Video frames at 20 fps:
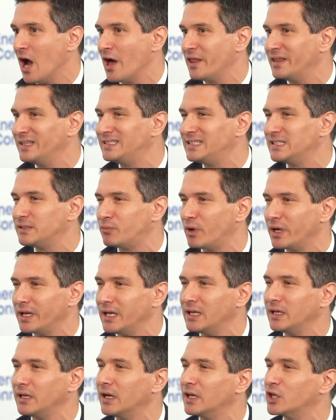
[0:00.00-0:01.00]
This is
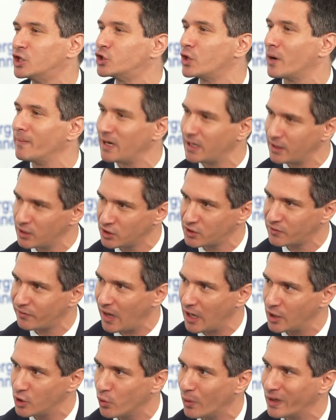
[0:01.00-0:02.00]
bringing tremendous
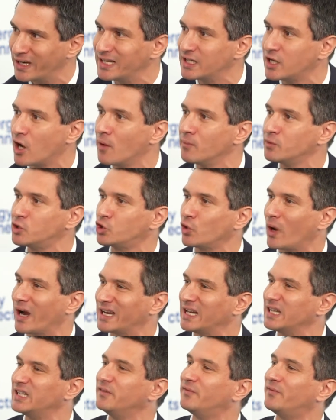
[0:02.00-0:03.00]
value when it comes to
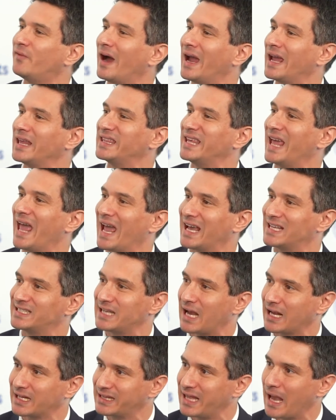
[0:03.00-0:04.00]
identifying the
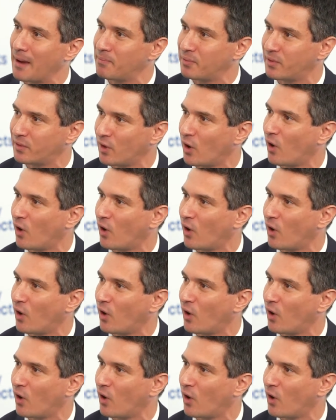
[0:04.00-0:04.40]
exact depth